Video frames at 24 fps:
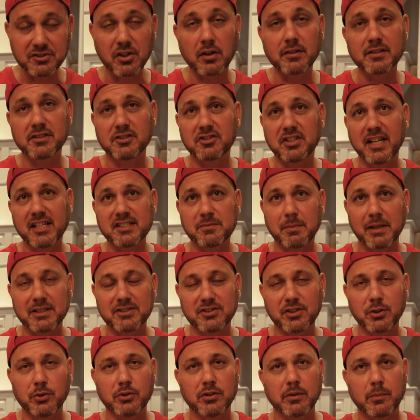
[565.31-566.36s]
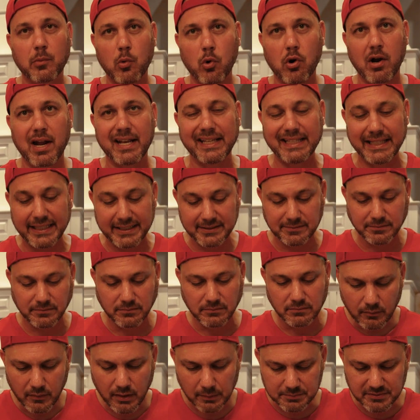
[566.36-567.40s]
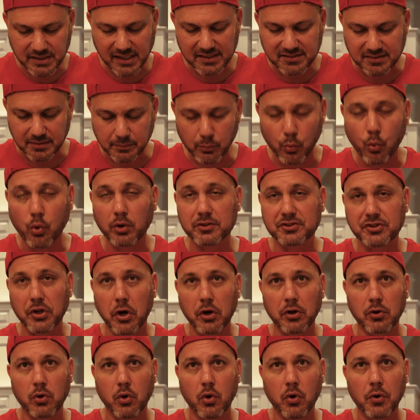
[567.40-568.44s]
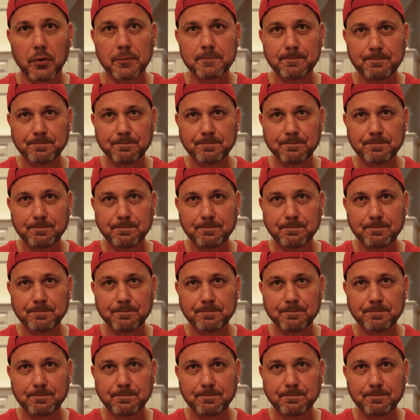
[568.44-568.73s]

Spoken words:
starting to change my tune the more I eat. I'm tasting more charcoal.